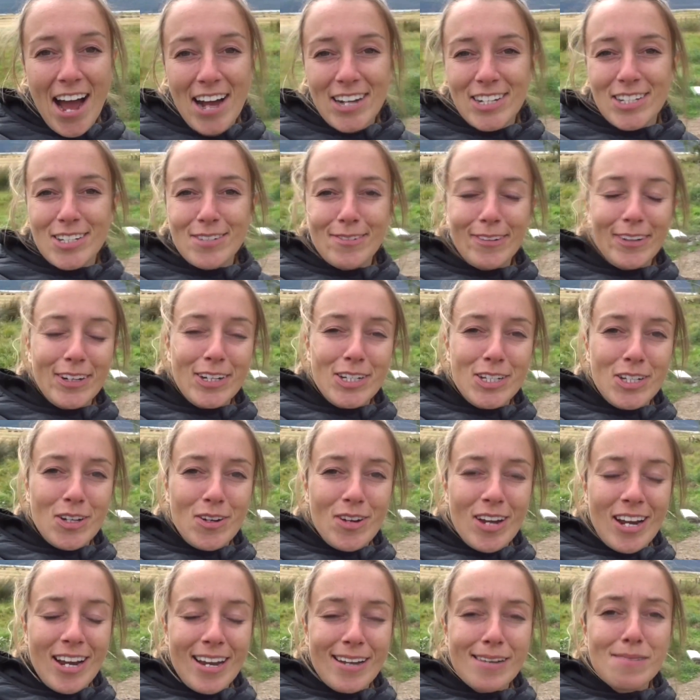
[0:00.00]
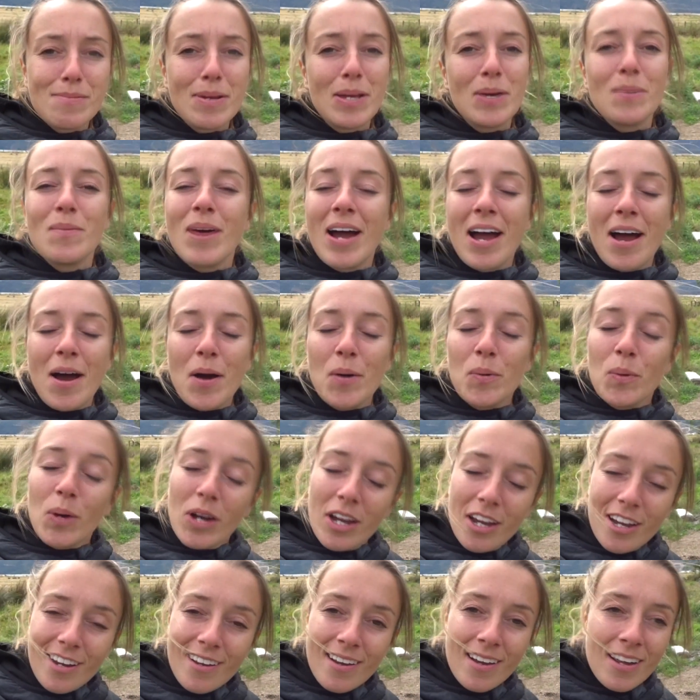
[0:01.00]
I just want to show you a little bit where I
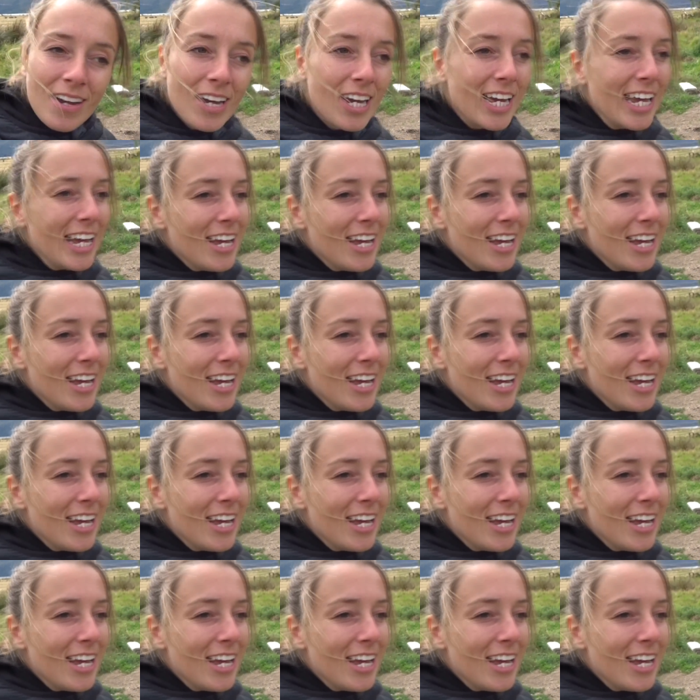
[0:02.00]
work.